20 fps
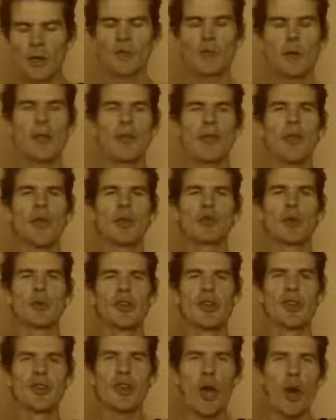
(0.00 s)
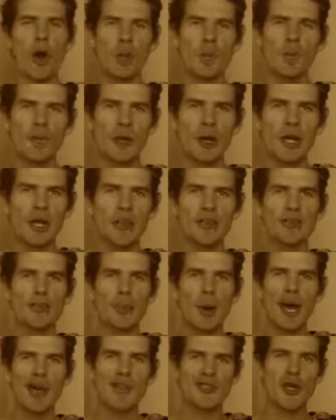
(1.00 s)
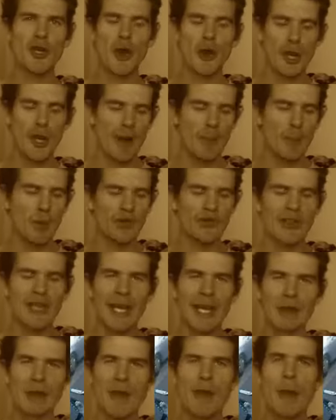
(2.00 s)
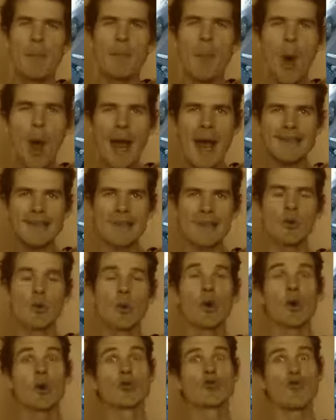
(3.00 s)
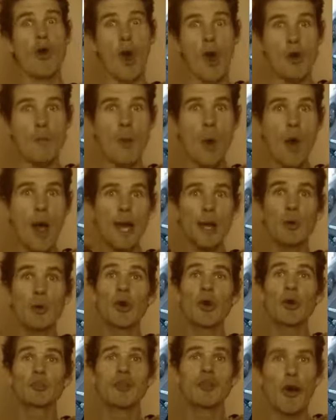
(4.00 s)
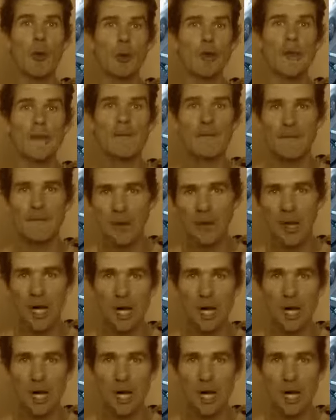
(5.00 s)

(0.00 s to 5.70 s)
So one of the things we did to help Freely's butt tone up was to get her on the bicycle. We've got a road bike. We've got it properly fitted